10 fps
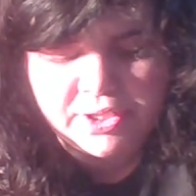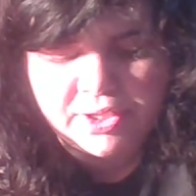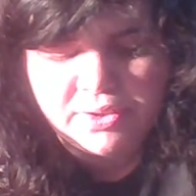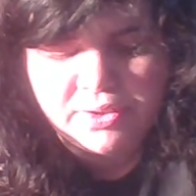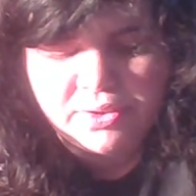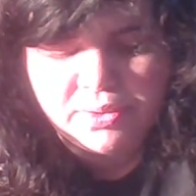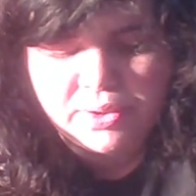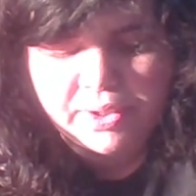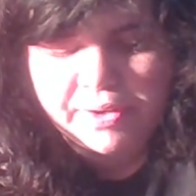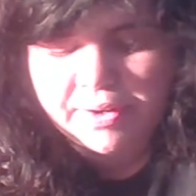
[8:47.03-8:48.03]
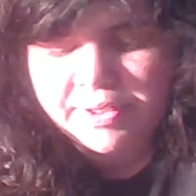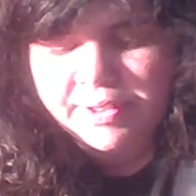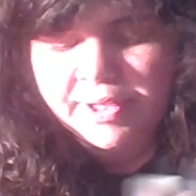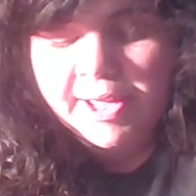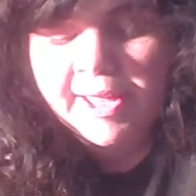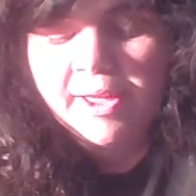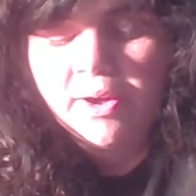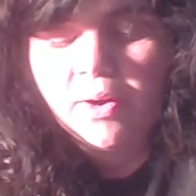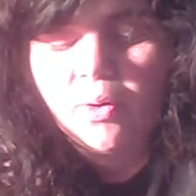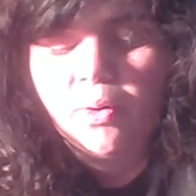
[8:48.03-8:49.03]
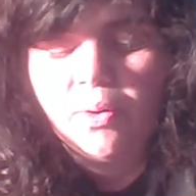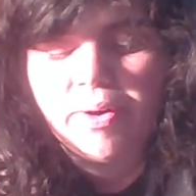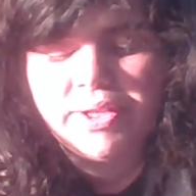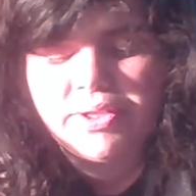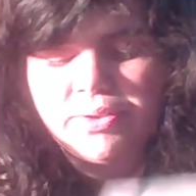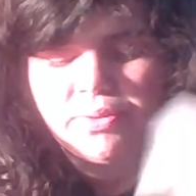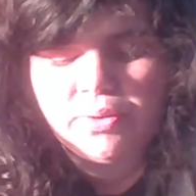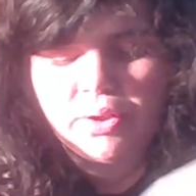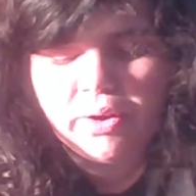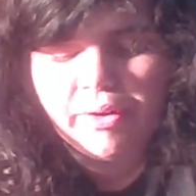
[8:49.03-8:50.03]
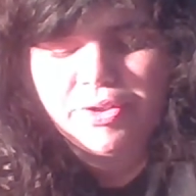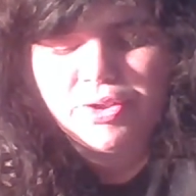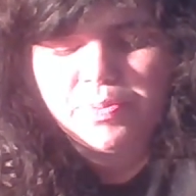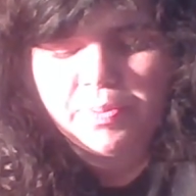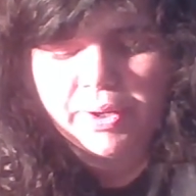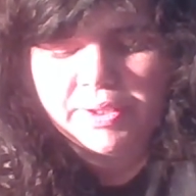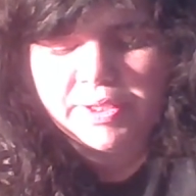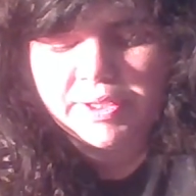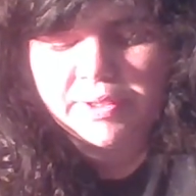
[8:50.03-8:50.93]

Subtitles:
into the garden or into a large pot.